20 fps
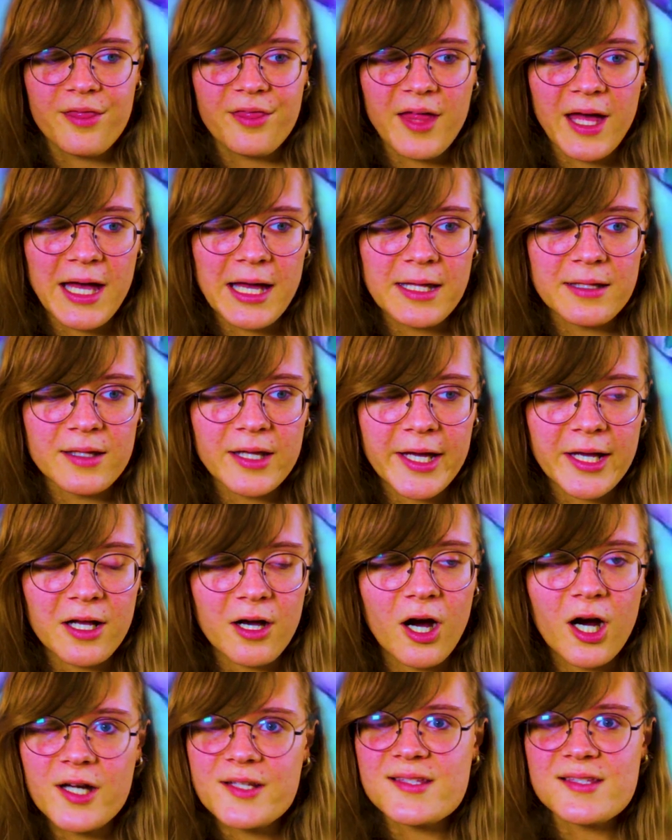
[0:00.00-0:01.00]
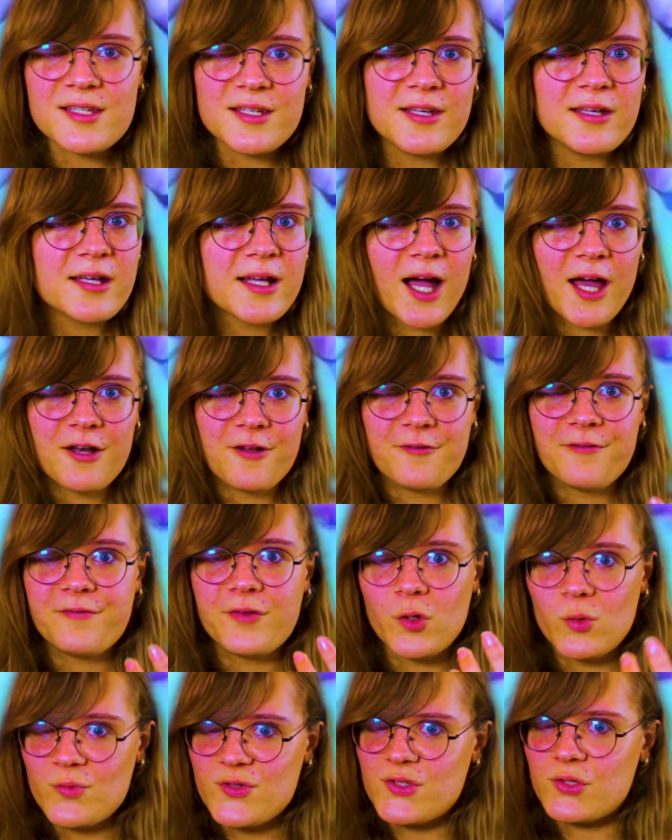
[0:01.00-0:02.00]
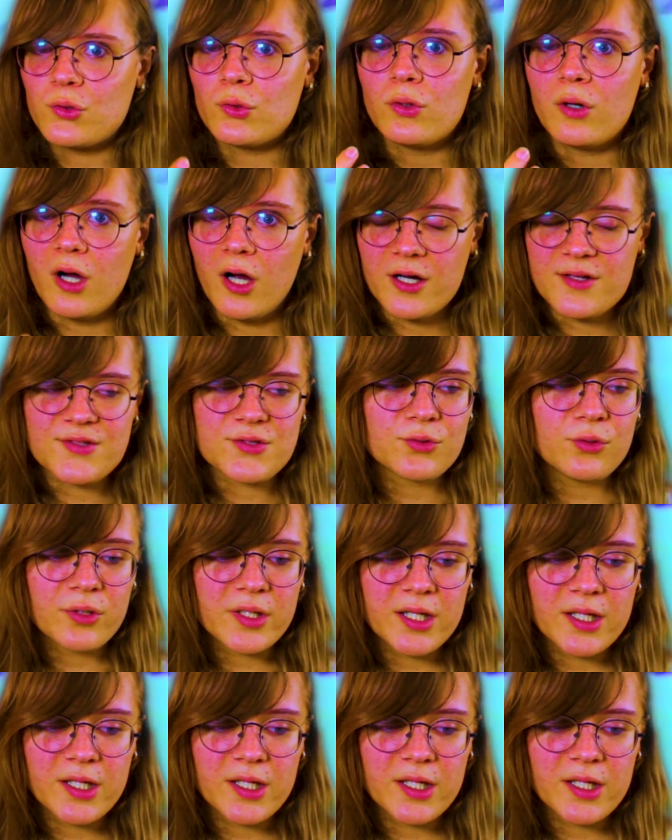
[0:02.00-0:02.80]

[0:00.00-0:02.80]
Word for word: that like artsy kind of film school, art school